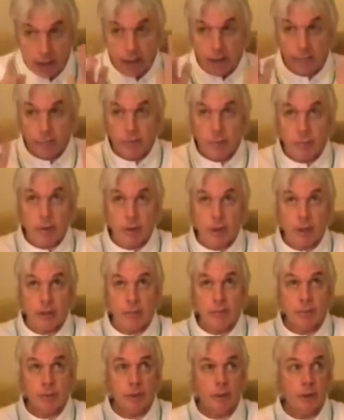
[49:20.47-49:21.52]
leave the body
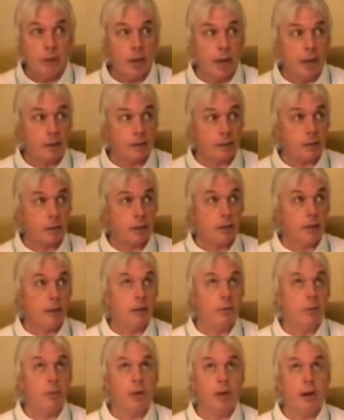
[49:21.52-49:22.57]
computer, and
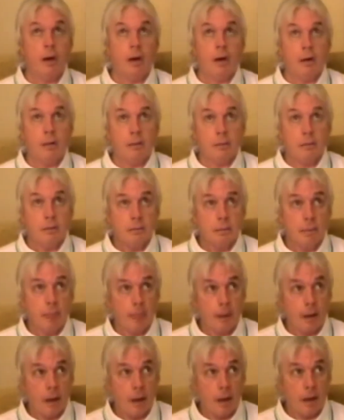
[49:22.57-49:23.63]
suddenly we are
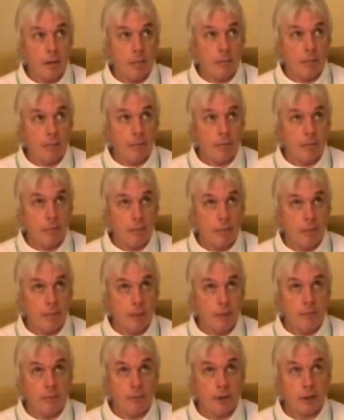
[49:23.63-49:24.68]

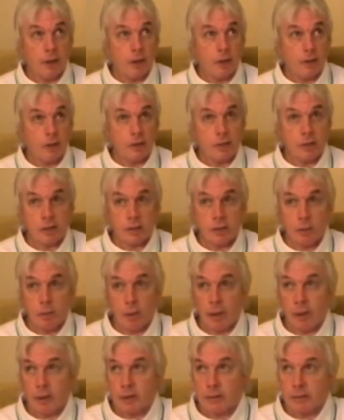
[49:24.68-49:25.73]
infinite consciousness and
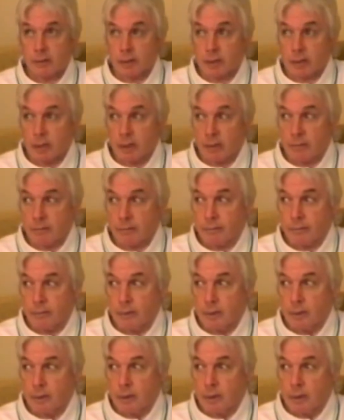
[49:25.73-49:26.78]
awareness of itself,
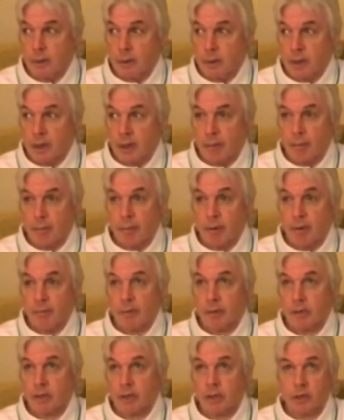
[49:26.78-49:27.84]
capable of
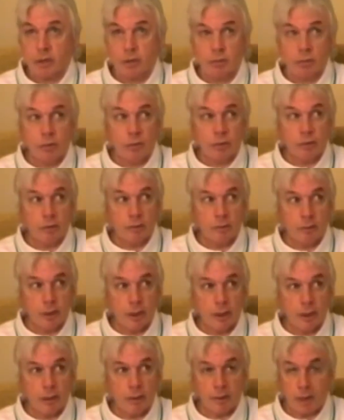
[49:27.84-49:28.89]

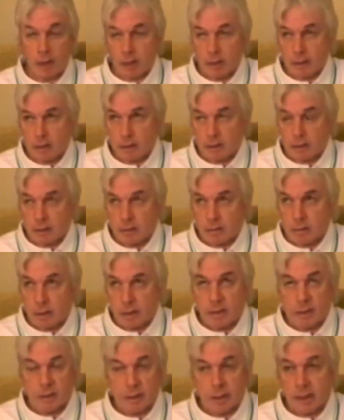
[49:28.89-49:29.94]
extraordinary things,
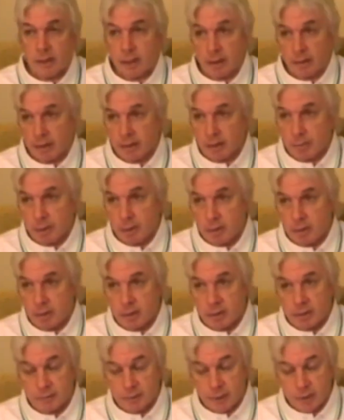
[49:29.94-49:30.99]
as near-death
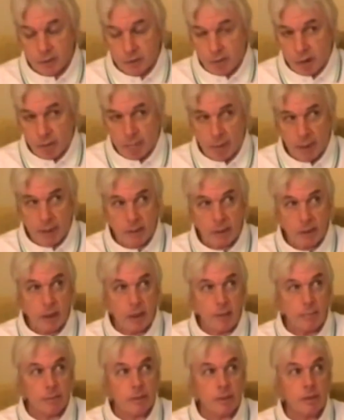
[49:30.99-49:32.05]
experiences have described many
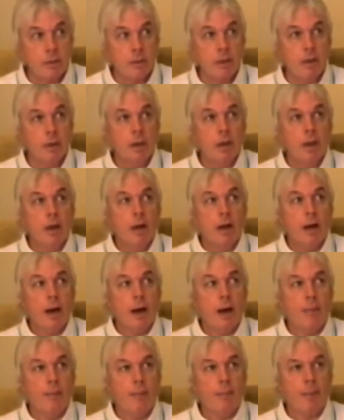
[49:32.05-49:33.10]
times.
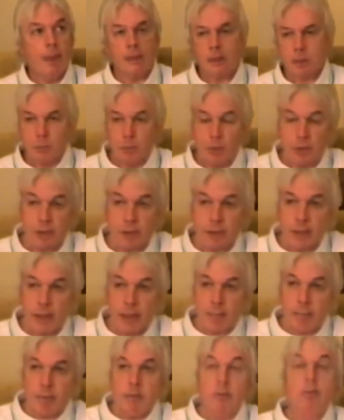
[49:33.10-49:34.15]
That's the worst that can
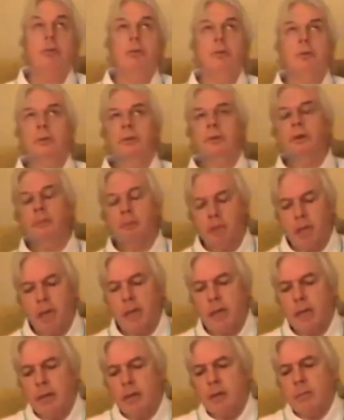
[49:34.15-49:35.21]
happen. Cool, I'm
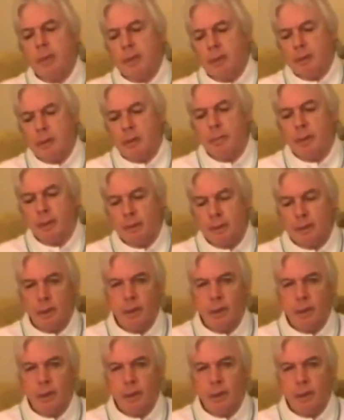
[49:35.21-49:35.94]
shaking, look at me.